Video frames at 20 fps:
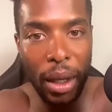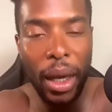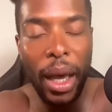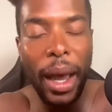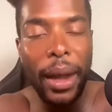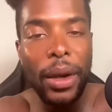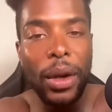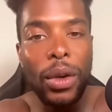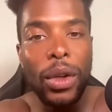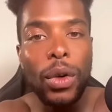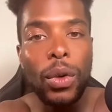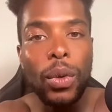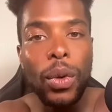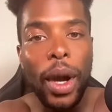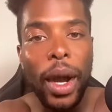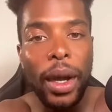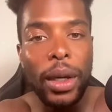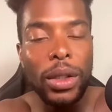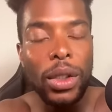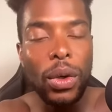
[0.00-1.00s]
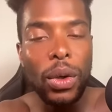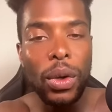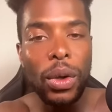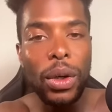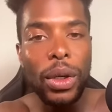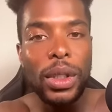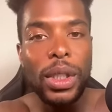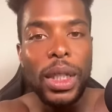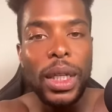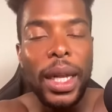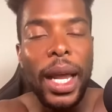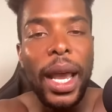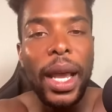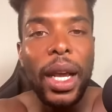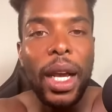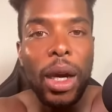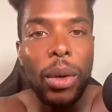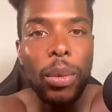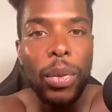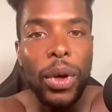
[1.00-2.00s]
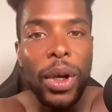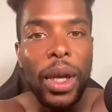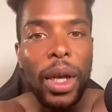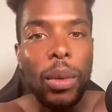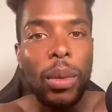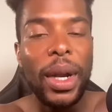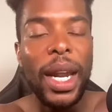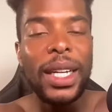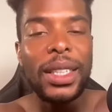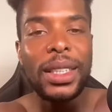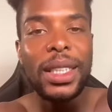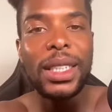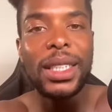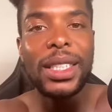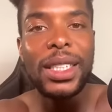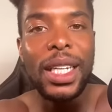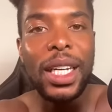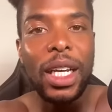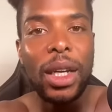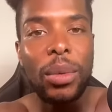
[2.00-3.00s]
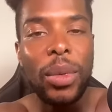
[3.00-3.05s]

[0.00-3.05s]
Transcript: I know you rock Taurus cannot comprehend what I just said,